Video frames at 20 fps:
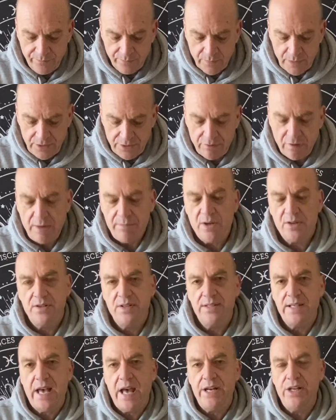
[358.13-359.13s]
it's very much
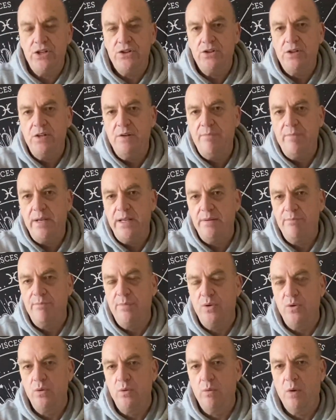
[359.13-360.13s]
this energy of being
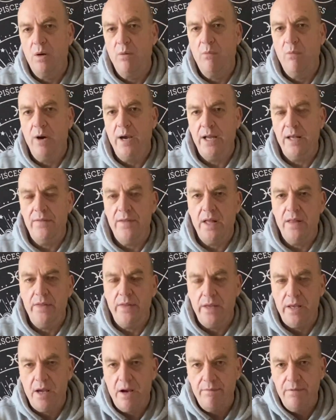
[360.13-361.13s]
pulled one way and then
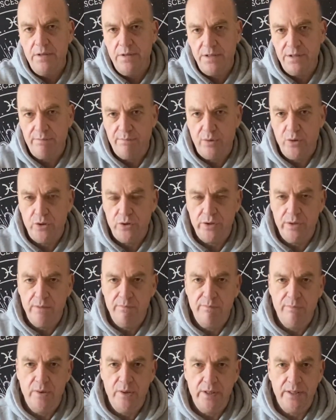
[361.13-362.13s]
the other, this pushing
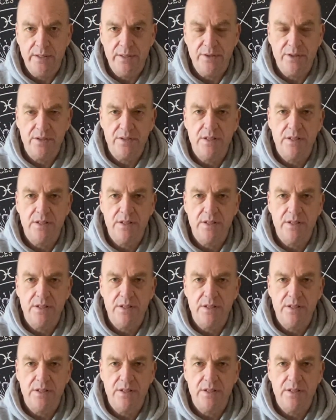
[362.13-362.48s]
and pulling. It just